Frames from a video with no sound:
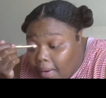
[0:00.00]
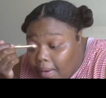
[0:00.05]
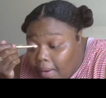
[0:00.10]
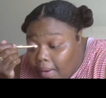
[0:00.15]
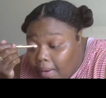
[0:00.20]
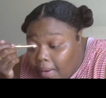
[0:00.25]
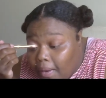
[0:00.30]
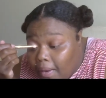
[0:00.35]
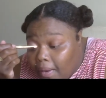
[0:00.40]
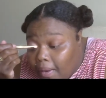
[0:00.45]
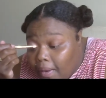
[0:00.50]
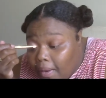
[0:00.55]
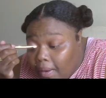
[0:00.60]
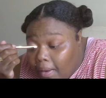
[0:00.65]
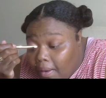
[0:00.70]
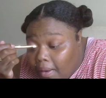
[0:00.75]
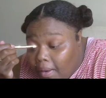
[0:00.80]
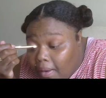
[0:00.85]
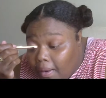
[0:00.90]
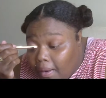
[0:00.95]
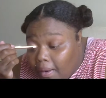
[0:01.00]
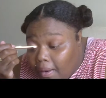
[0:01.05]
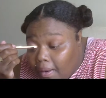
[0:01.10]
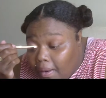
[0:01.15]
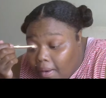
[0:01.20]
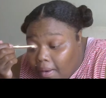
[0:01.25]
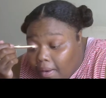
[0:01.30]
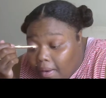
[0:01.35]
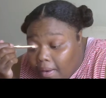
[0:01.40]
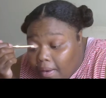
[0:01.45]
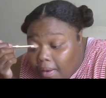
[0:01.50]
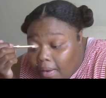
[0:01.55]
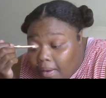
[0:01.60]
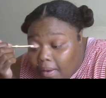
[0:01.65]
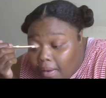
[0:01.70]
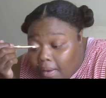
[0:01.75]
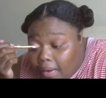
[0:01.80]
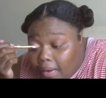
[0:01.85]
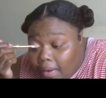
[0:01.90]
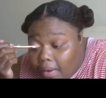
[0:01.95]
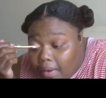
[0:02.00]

(silence)